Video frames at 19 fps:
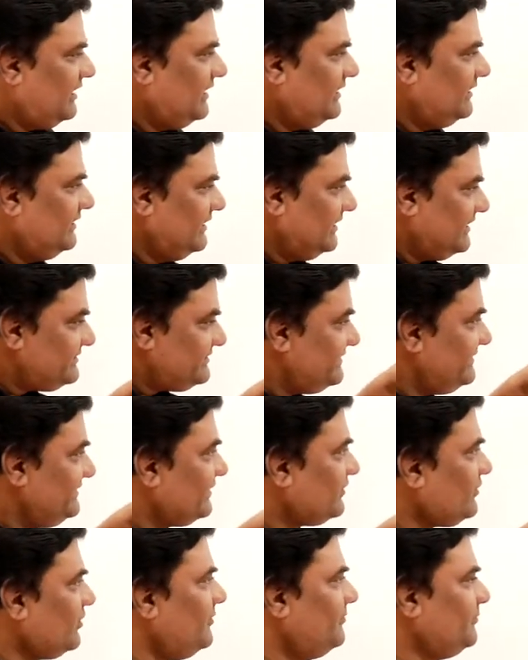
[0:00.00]
Let us see the
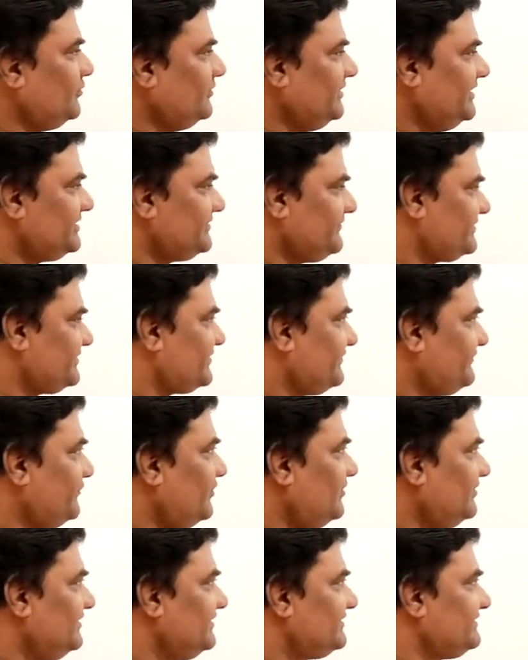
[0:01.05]
components first of
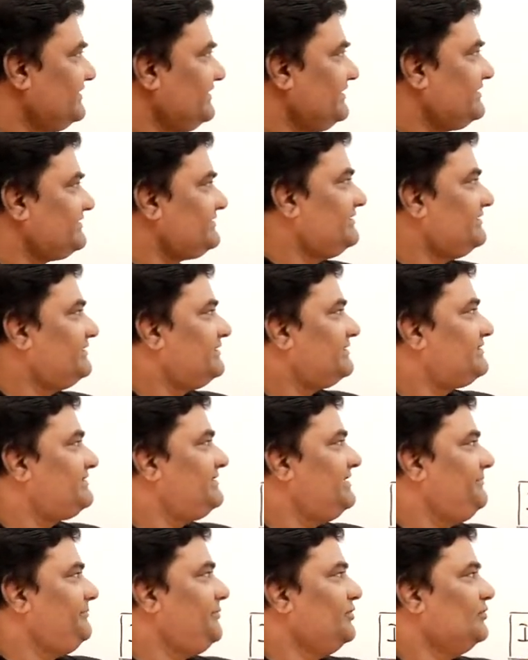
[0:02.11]
all. See, this is the
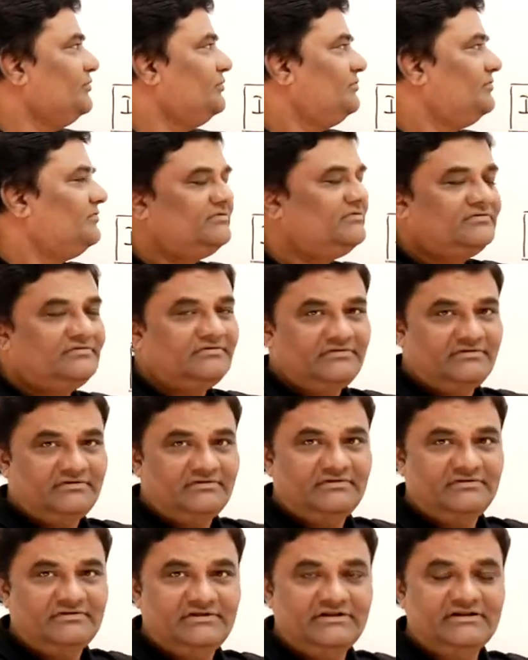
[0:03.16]
CPU.
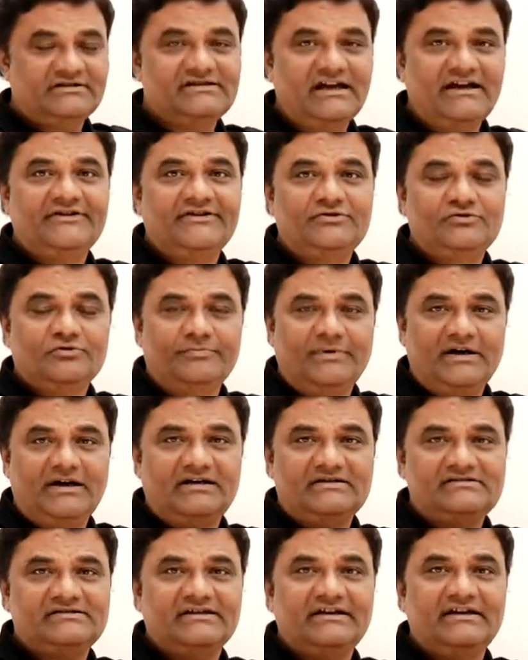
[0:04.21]
It is having two
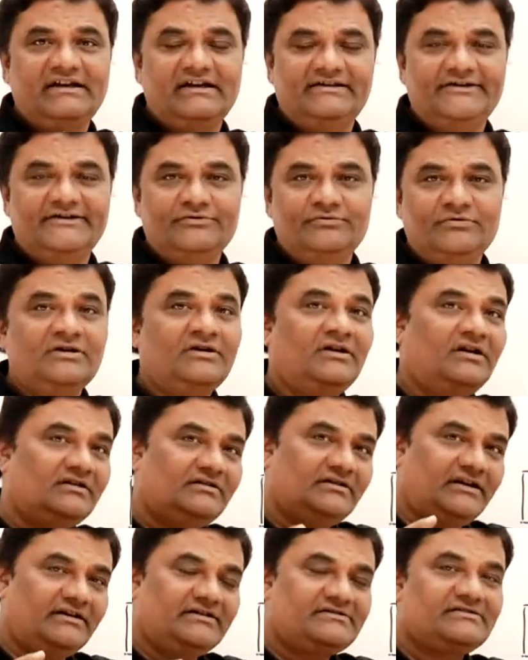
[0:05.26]
parts, ALU,
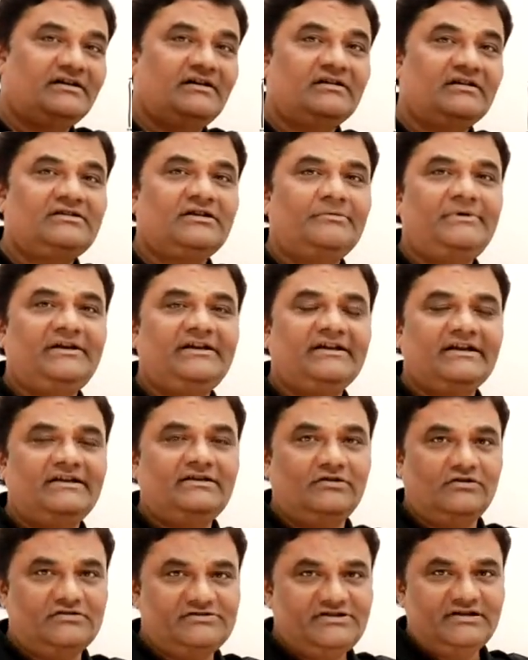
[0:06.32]
that is arithmetic and
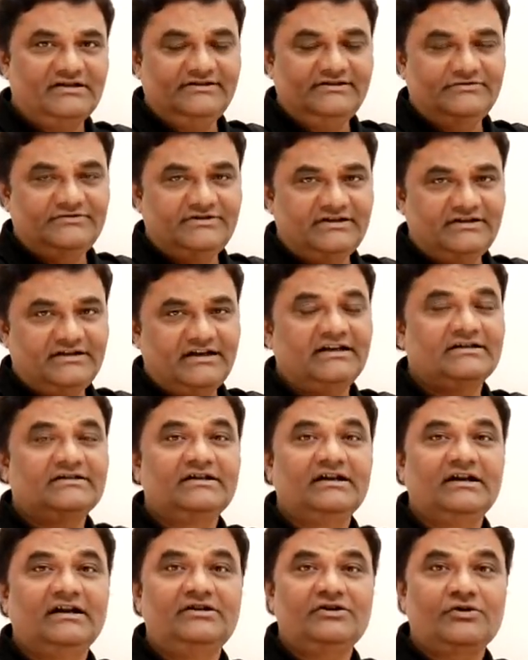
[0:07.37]
logical unit, and
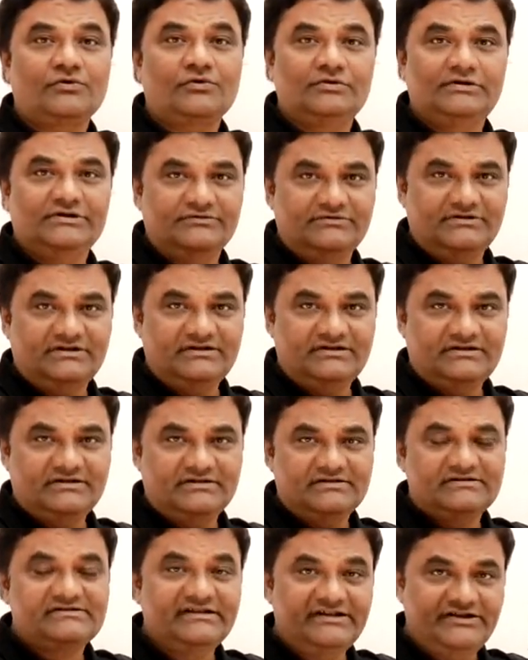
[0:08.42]
control unit,
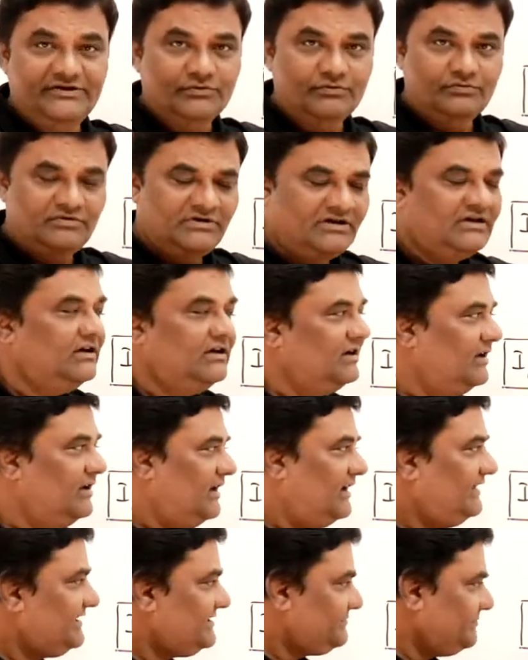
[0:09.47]
CU.
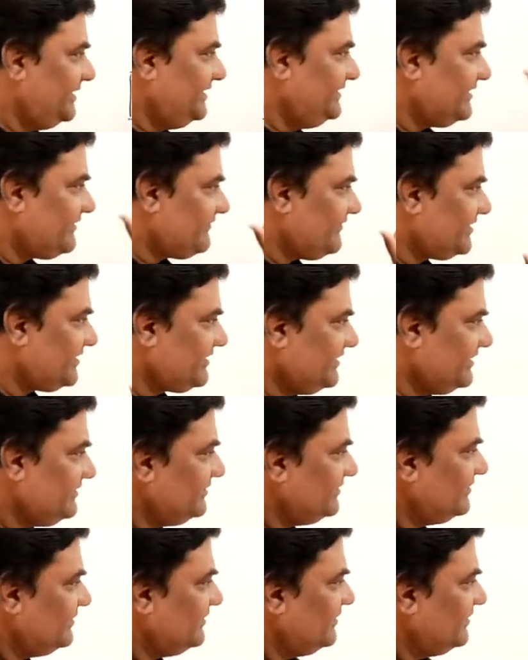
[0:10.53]
I'll explain their working.